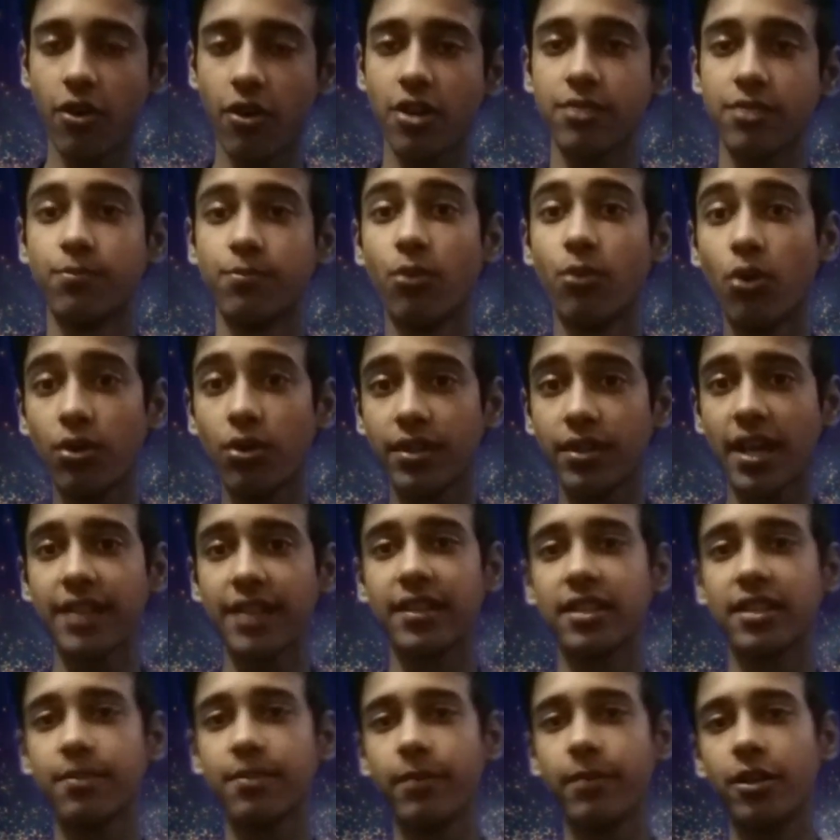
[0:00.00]
more than
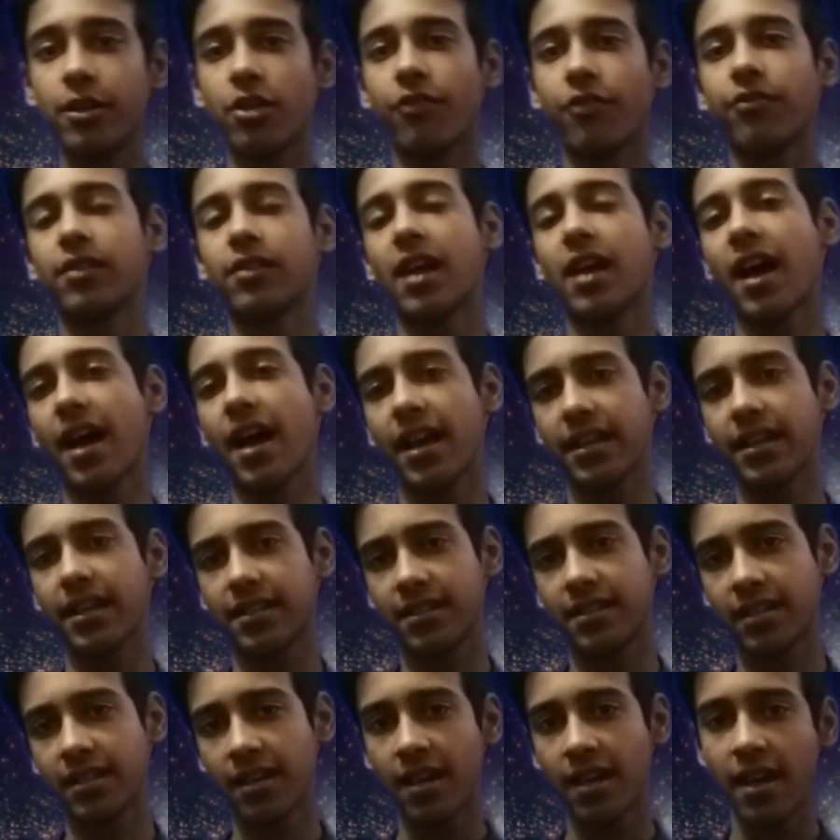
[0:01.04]
the speed of light.